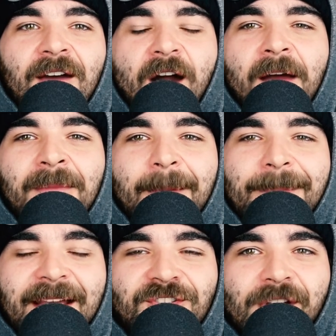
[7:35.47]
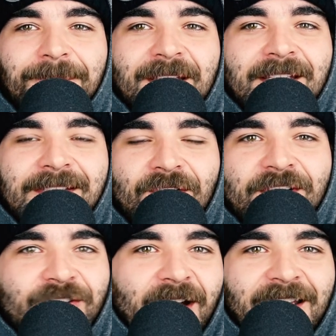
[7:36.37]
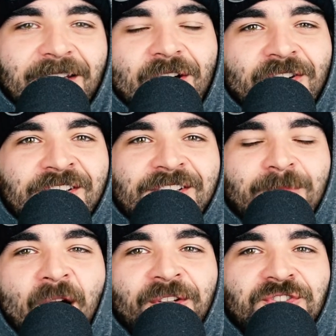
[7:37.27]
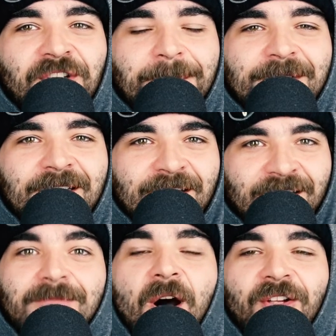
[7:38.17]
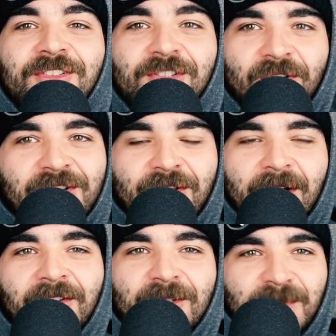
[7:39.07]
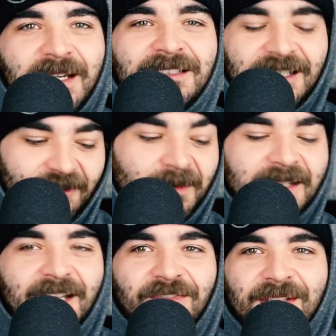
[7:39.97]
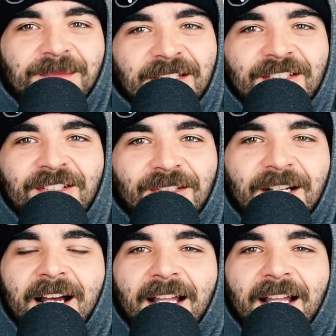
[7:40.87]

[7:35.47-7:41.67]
on my big trip to the store so I can go to smaller trips to the smaller stores throughout the week to give myself something to do.